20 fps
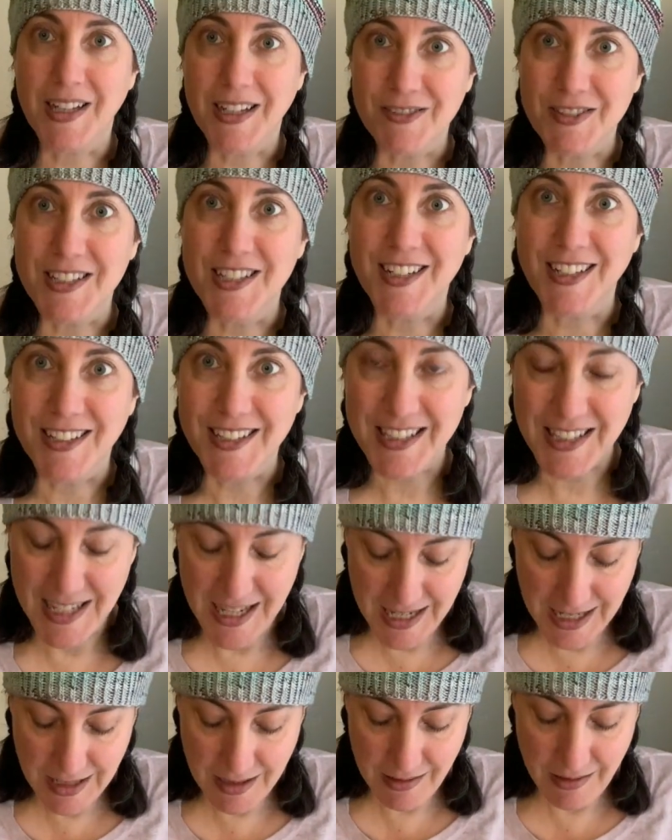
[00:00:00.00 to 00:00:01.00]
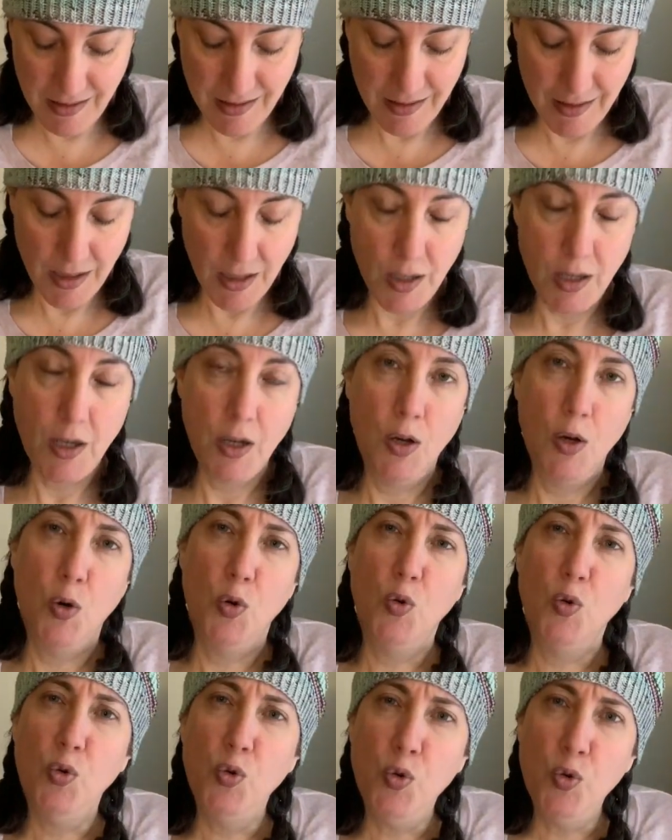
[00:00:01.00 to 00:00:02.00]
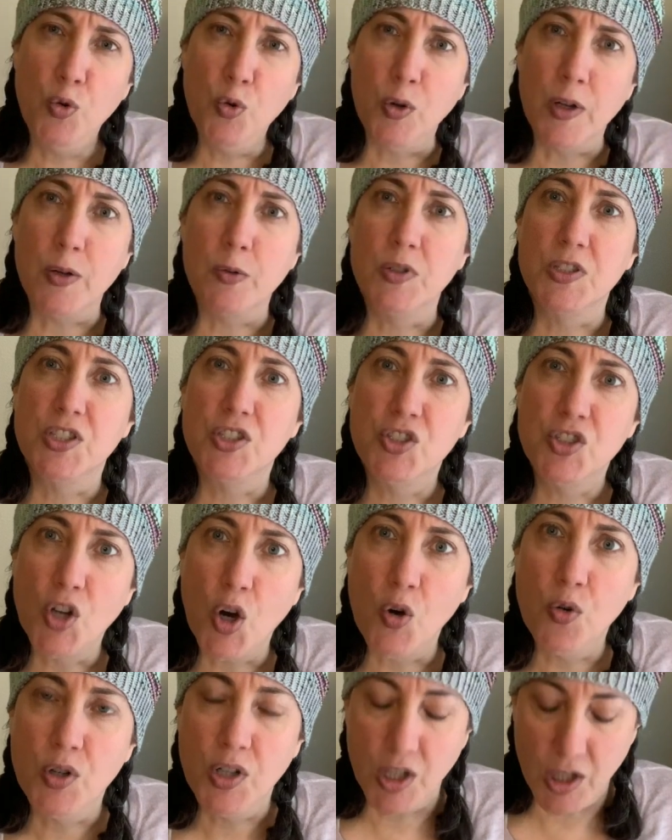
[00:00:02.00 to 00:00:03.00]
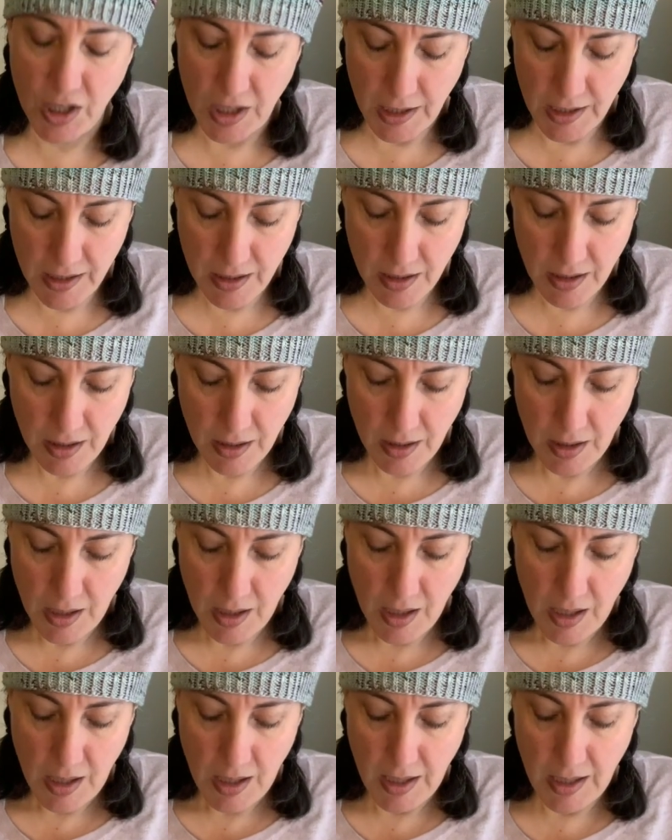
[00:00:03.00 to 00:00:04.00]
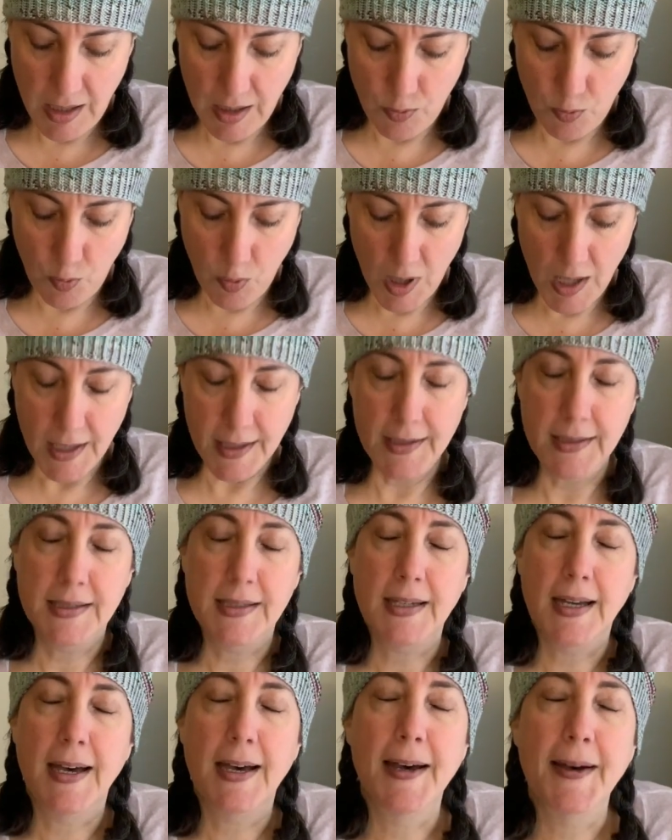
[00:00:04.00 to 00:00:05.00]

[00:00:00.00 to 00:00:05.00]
I was knitting this hat. Ooh, it was so good. It was